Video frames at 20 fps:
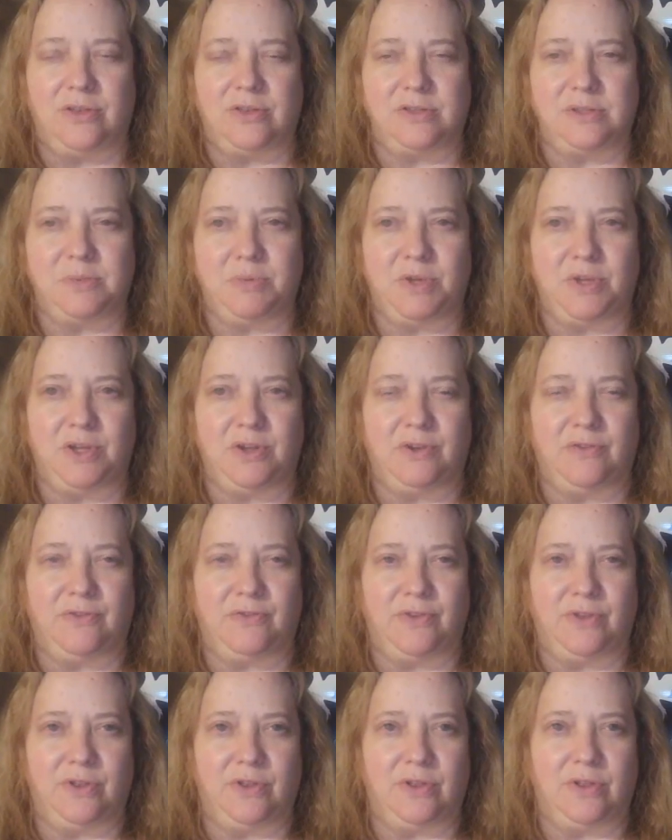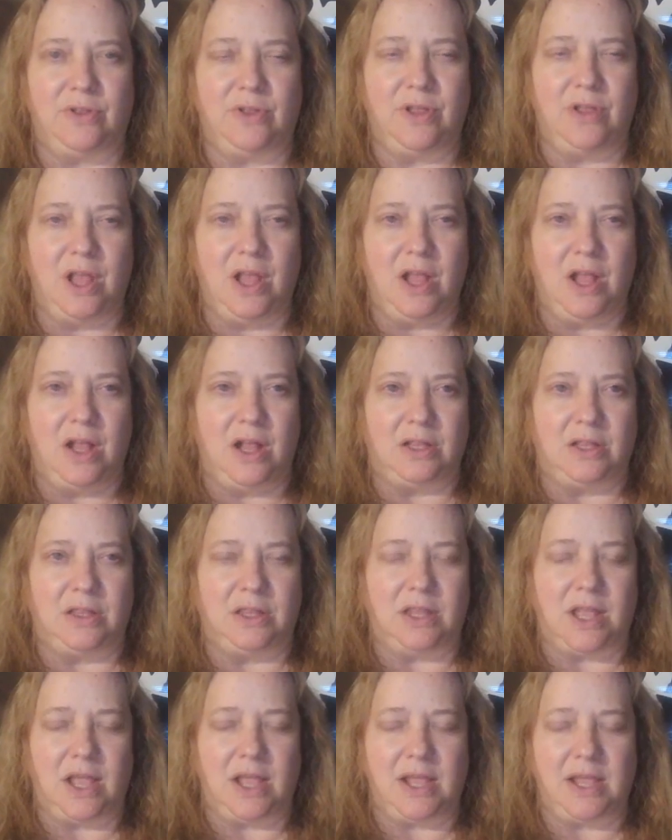those beautiful
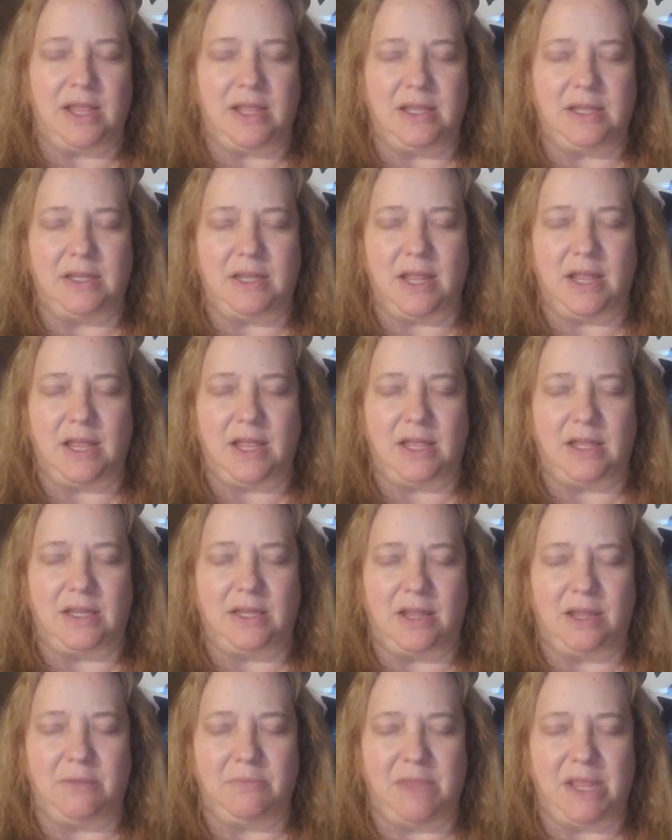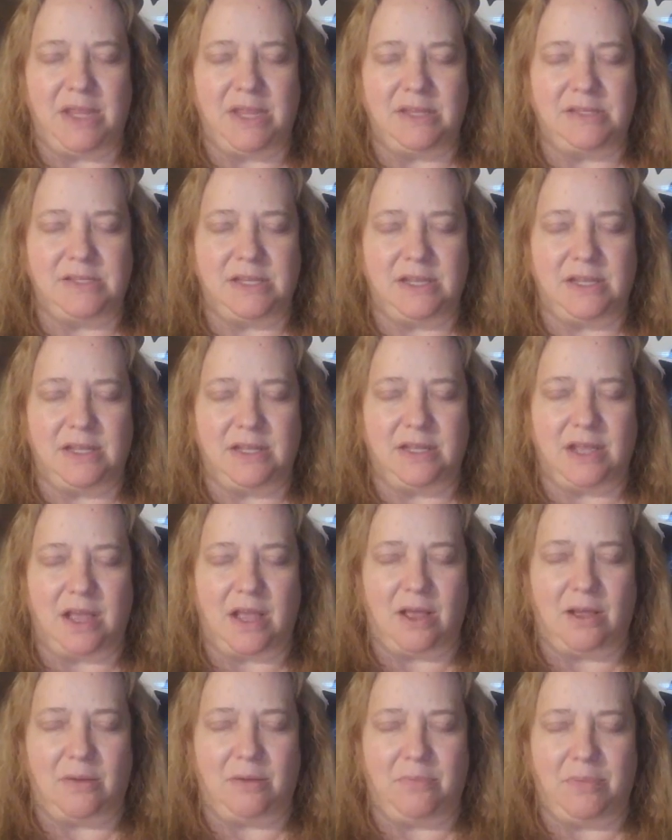light and amazing,
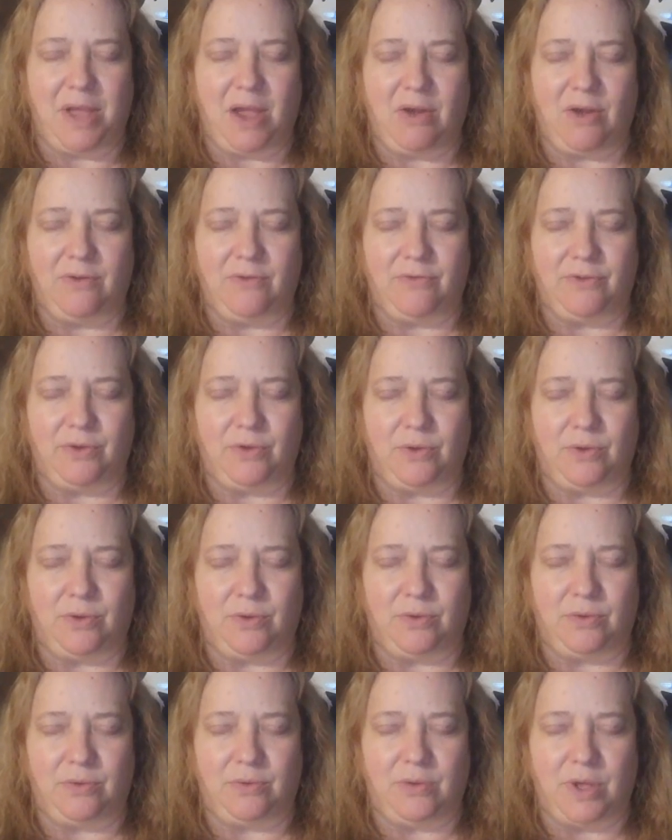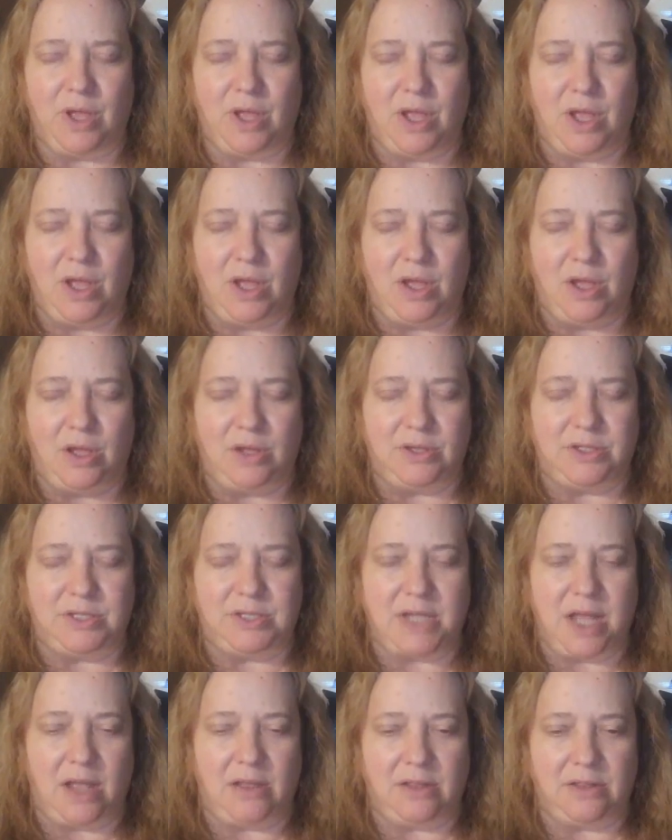um, powerful
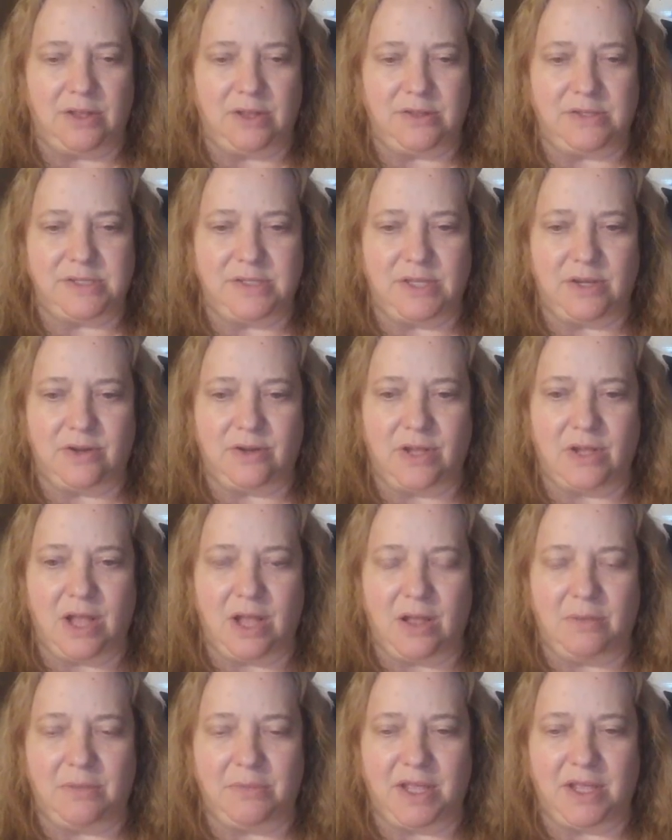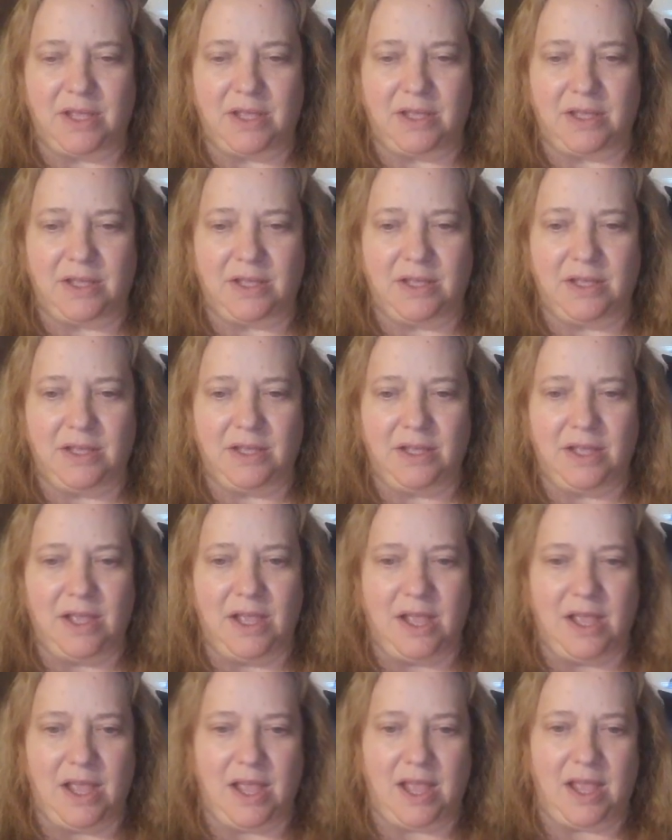downloads that are coming.
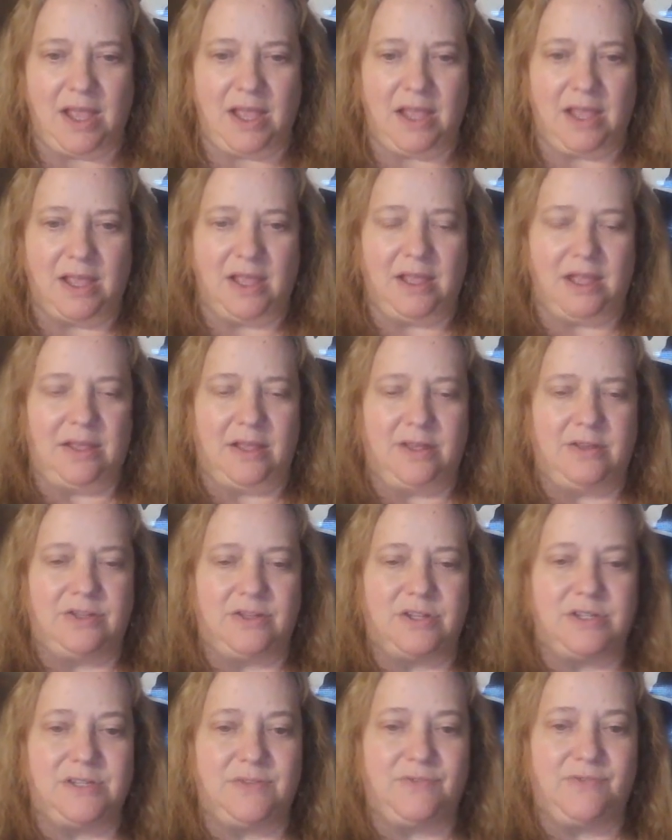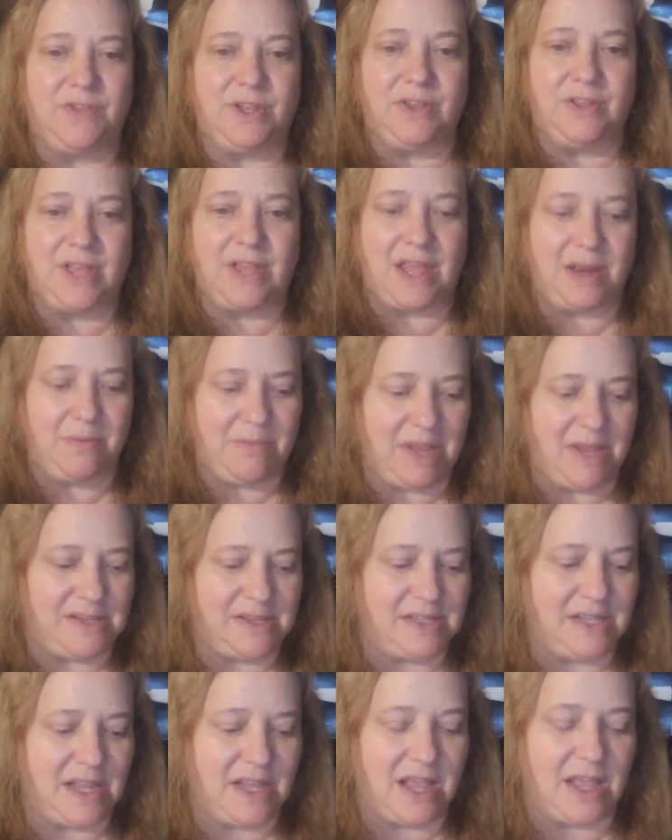And just feel that
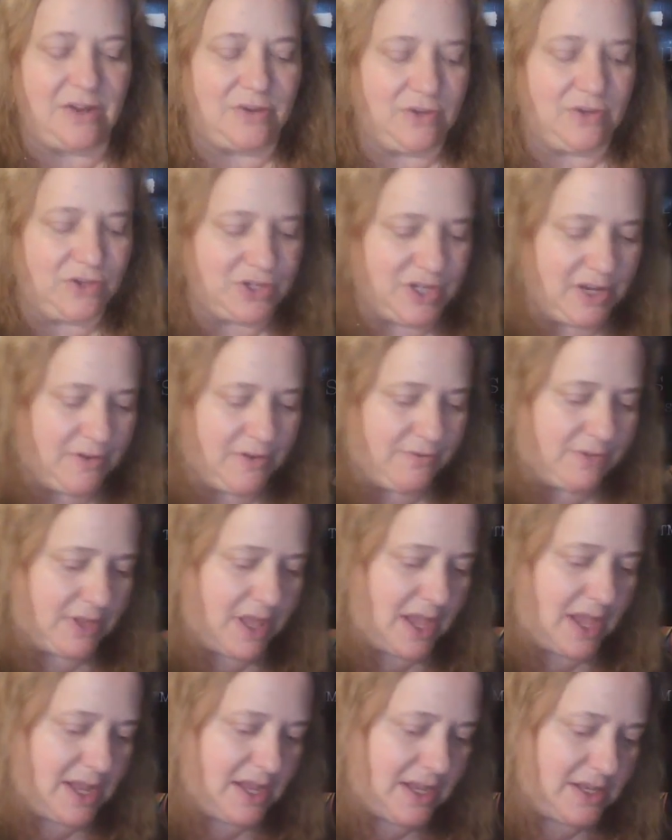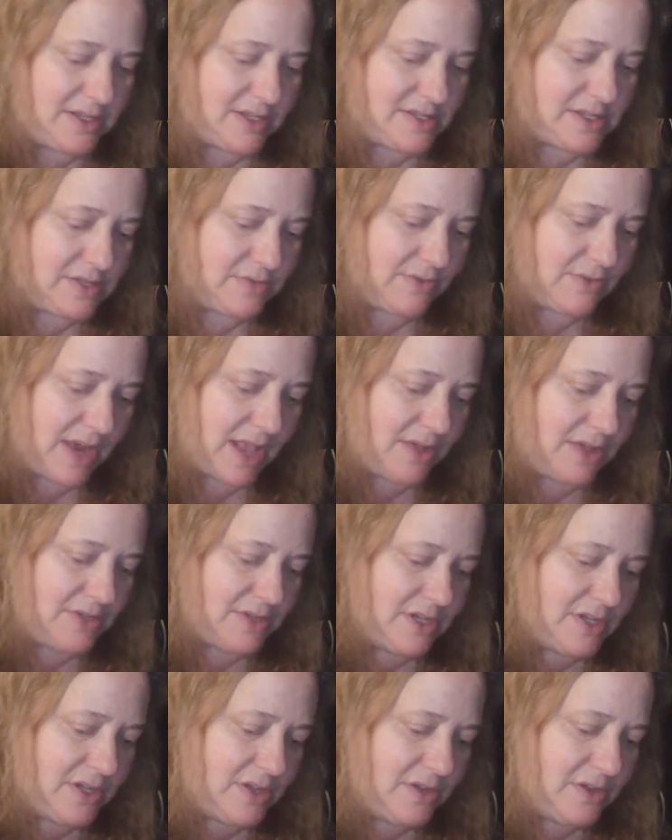amazing energy of light
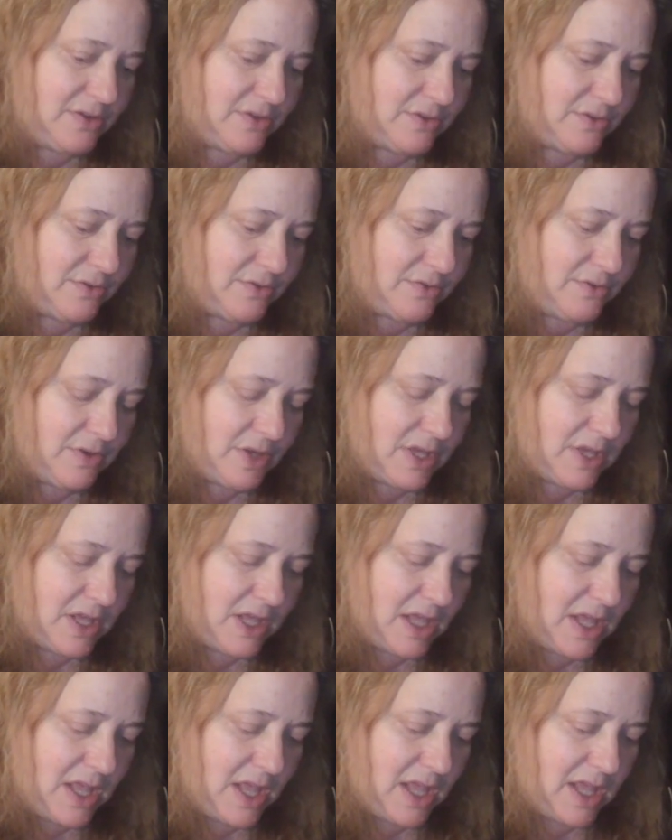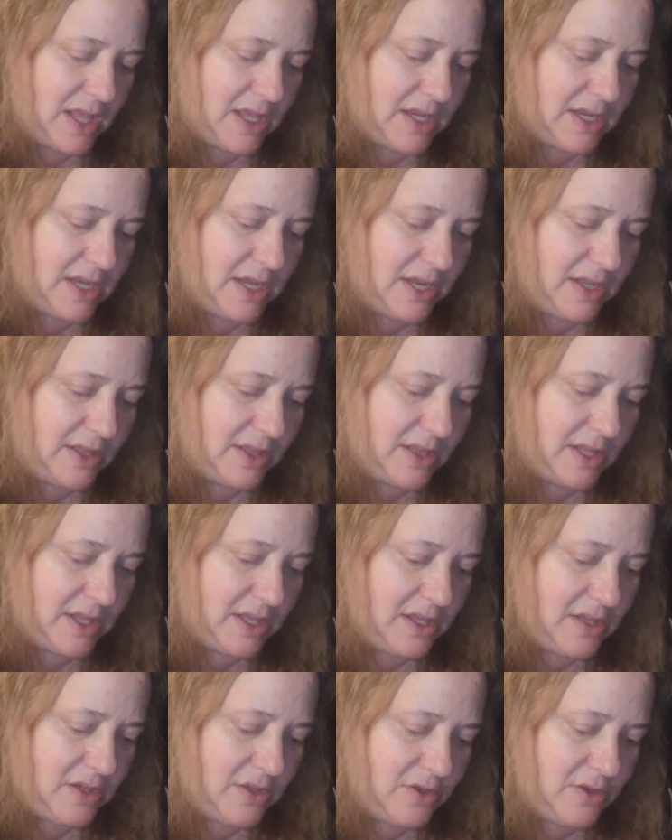surrounding you and
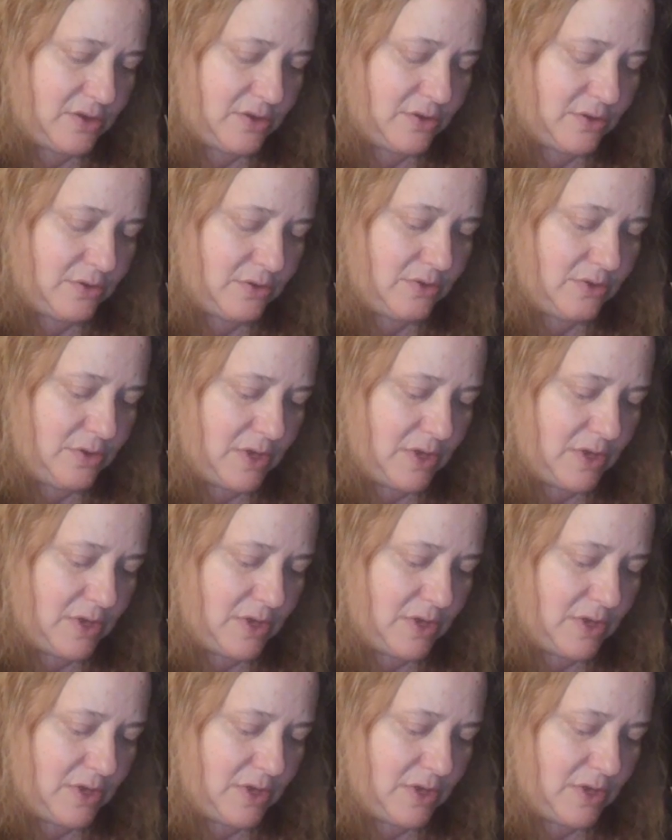healing you